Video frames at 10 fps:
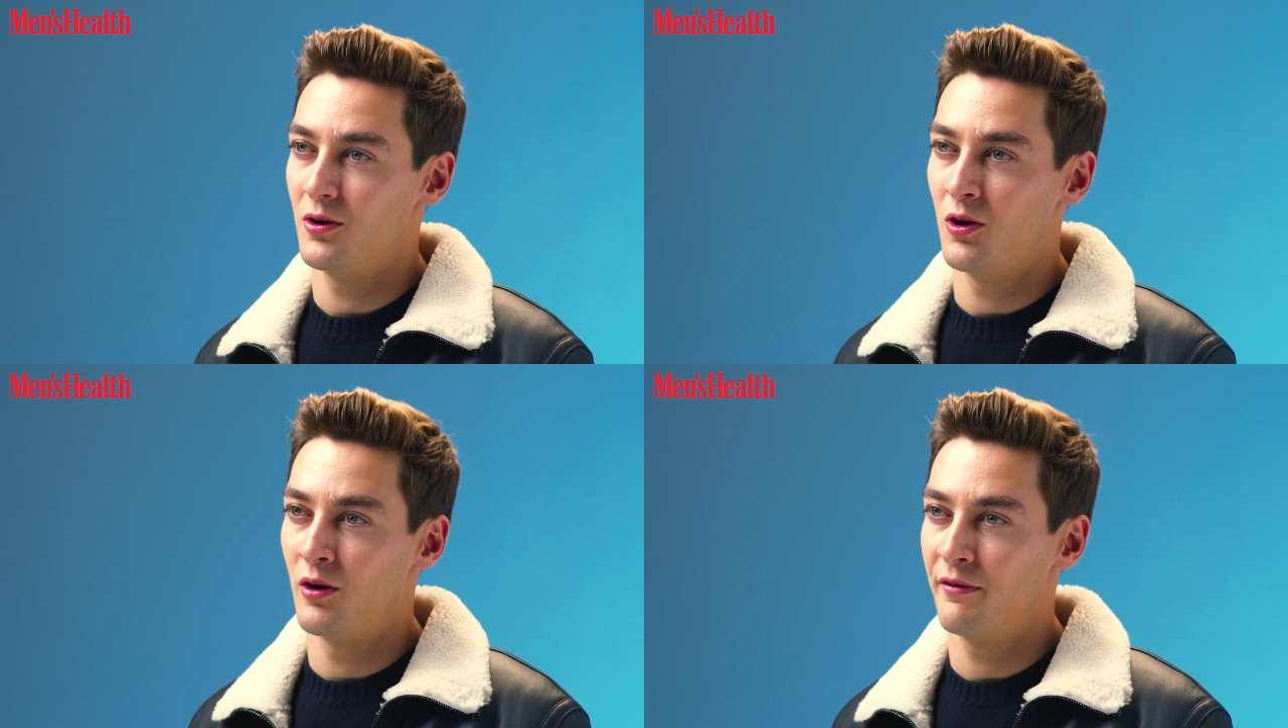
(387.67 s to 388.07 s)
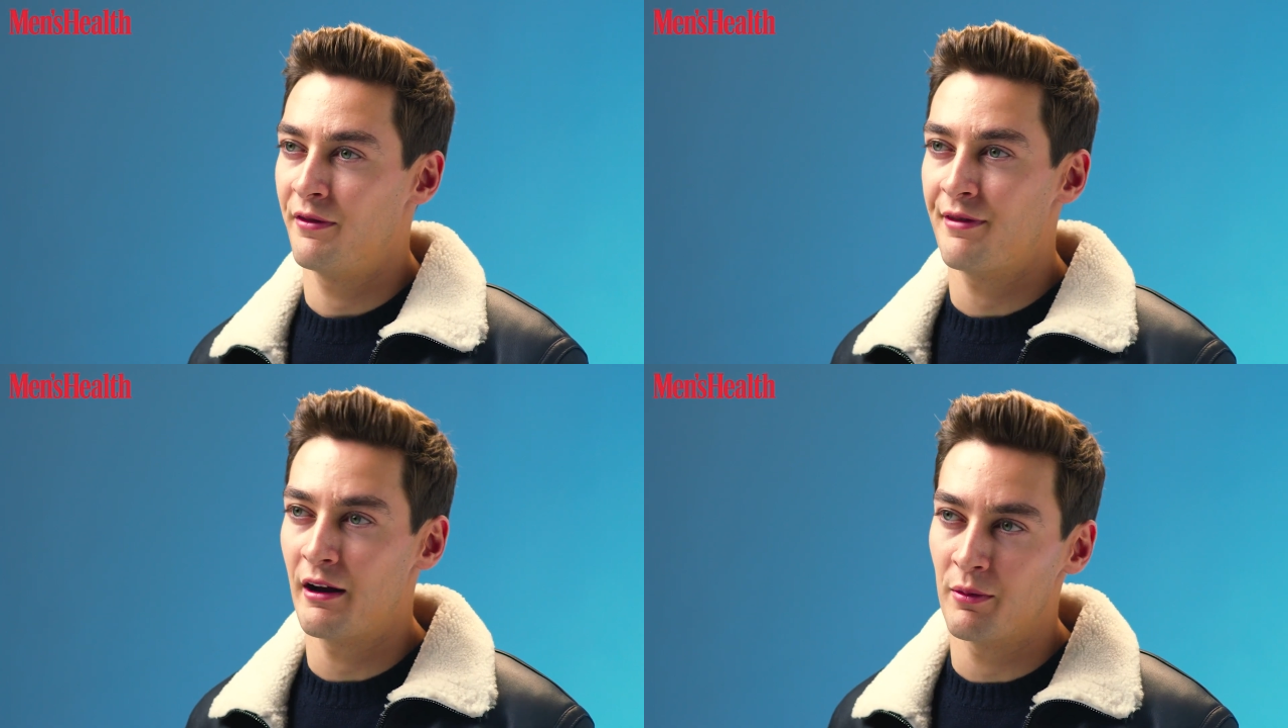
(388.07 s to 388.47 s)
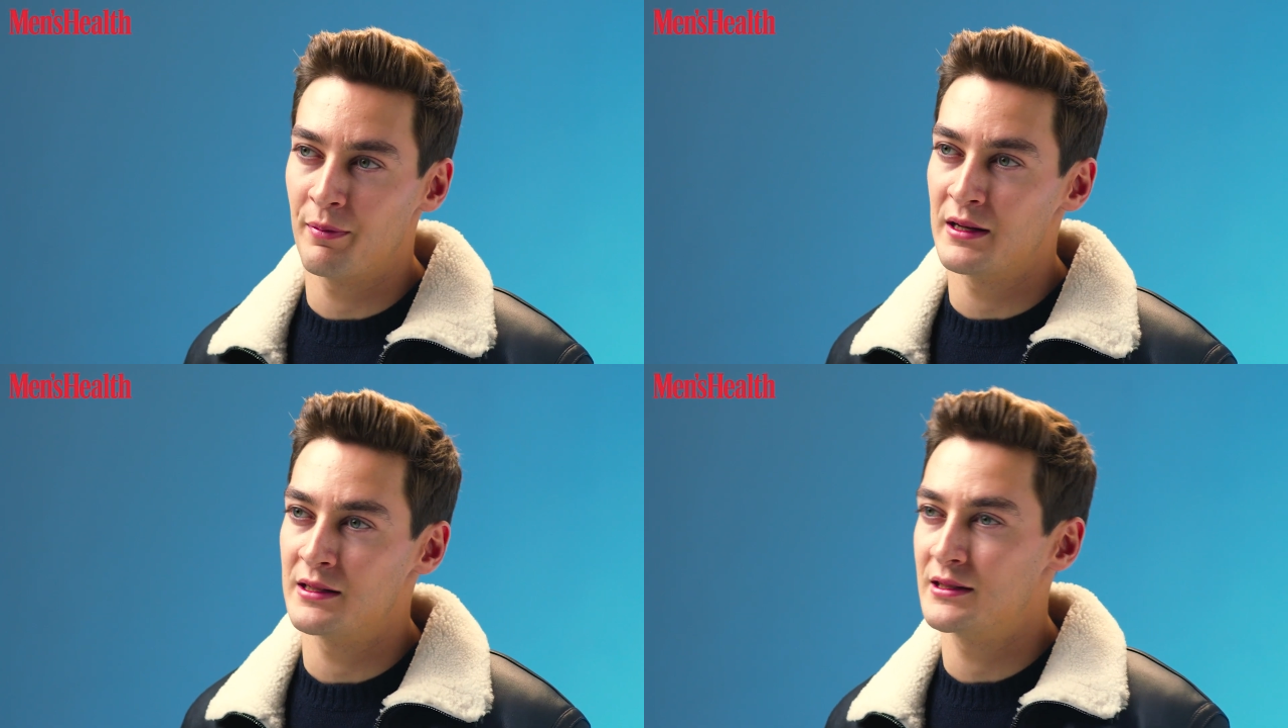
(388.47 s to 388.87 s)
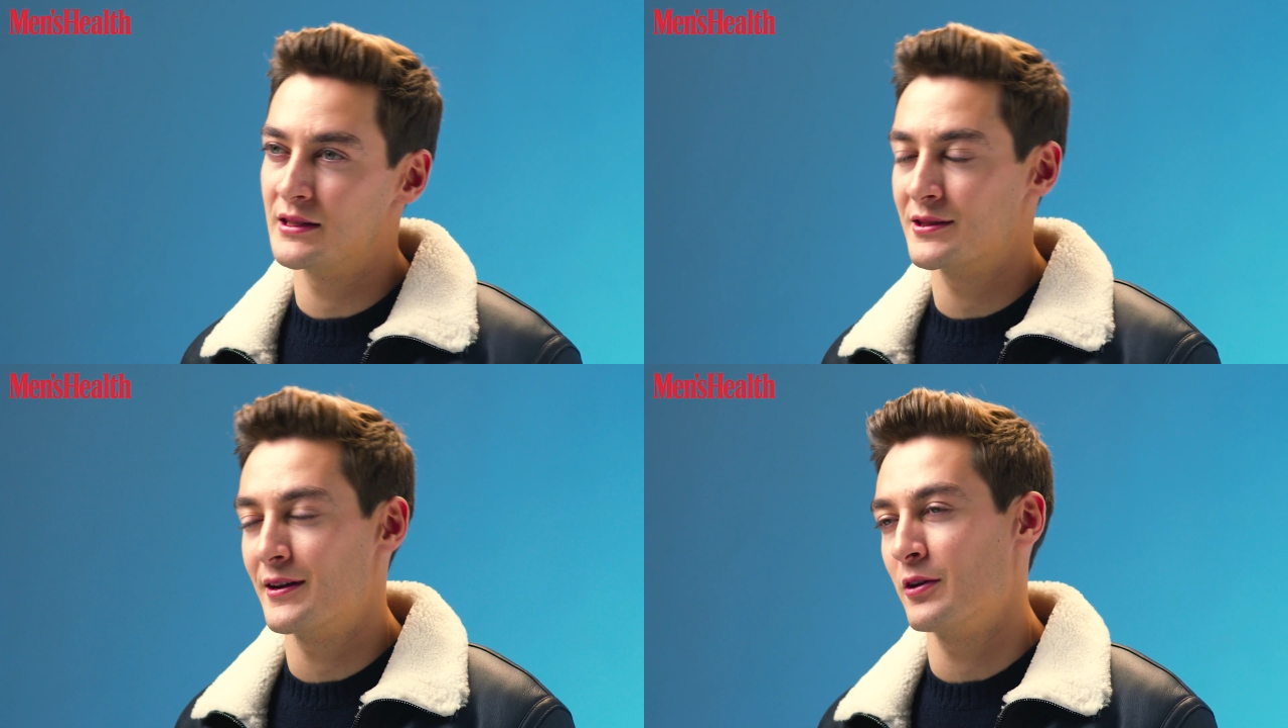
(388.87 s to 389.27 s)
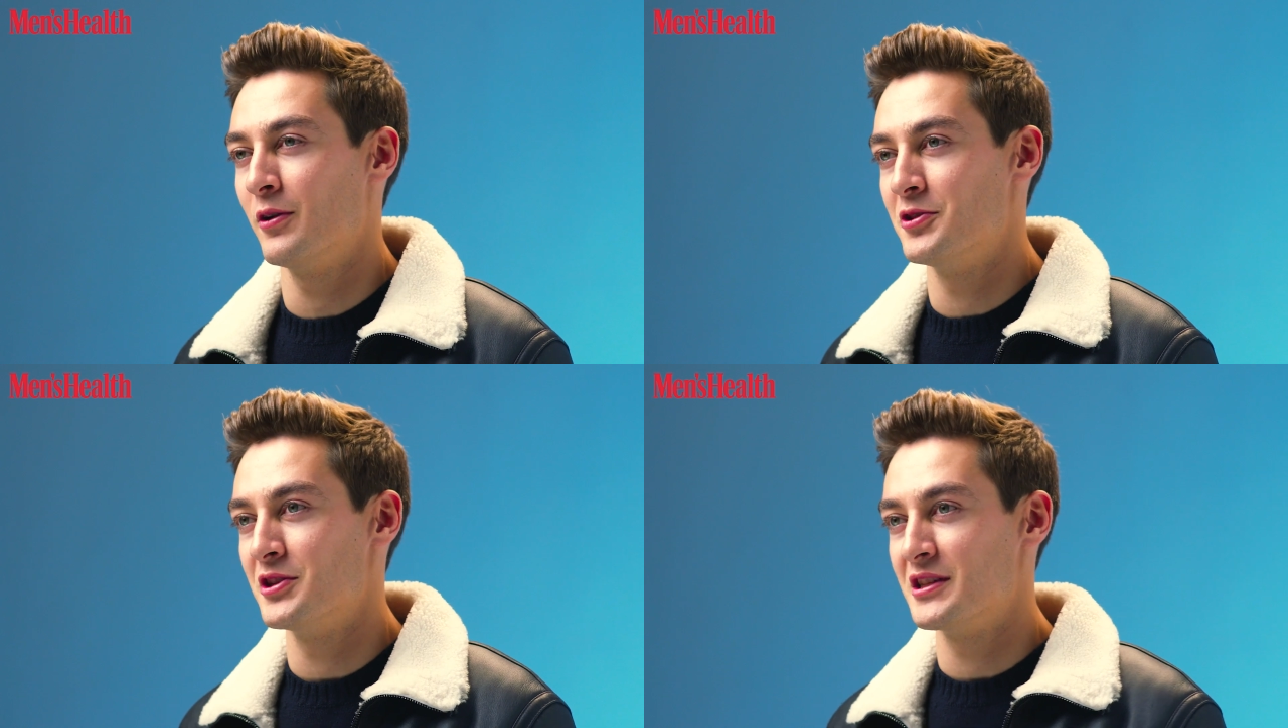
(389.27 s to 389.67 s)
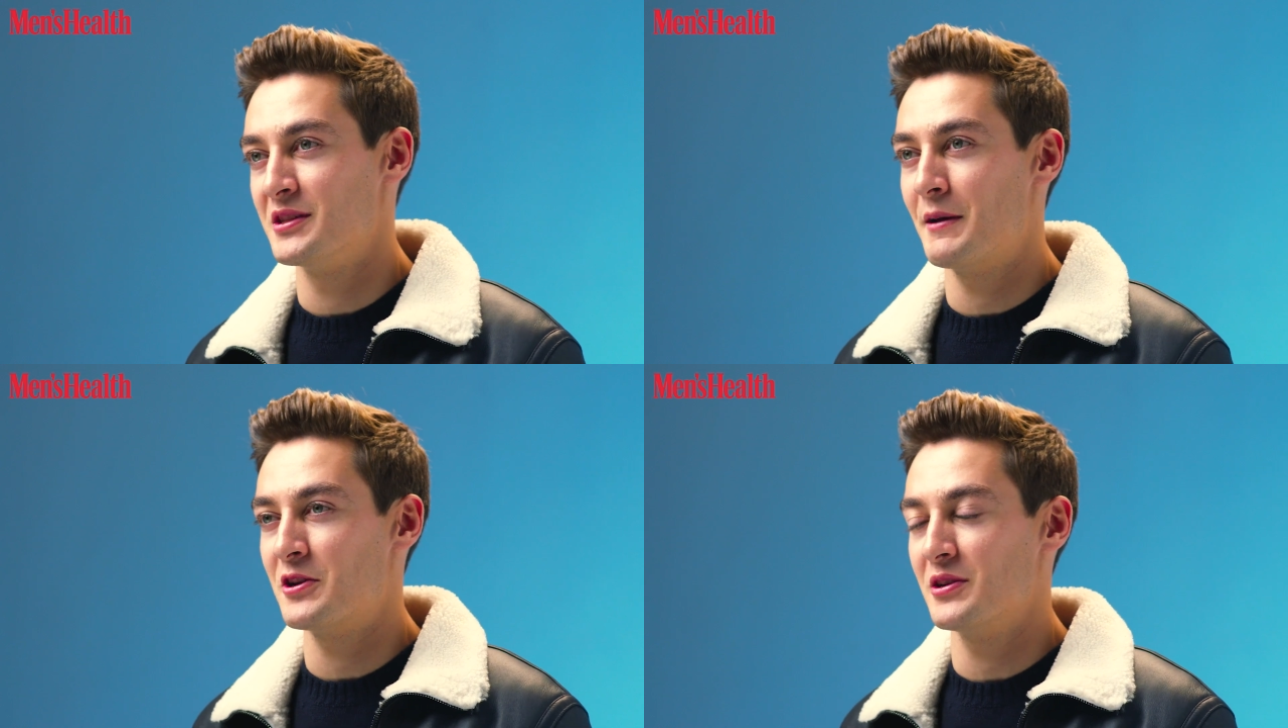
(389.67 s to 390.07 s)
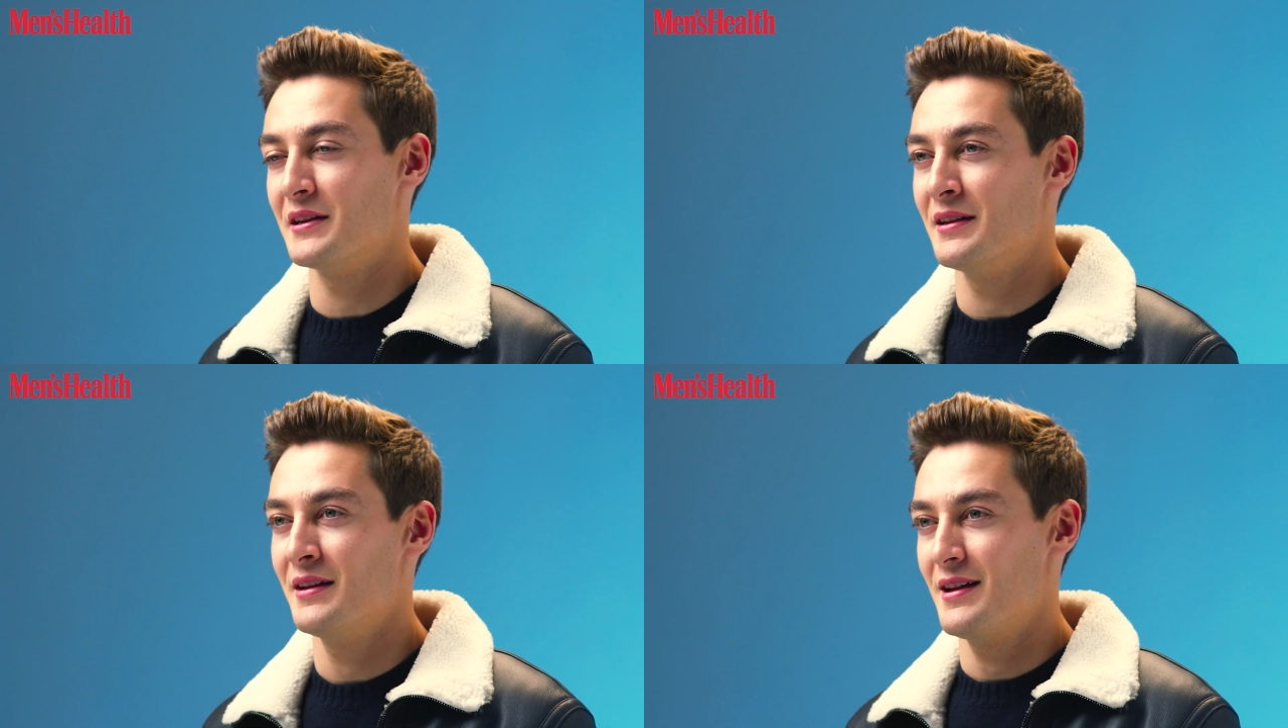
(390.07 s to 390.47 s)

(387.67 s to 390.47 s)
of therapists and psychologists, especially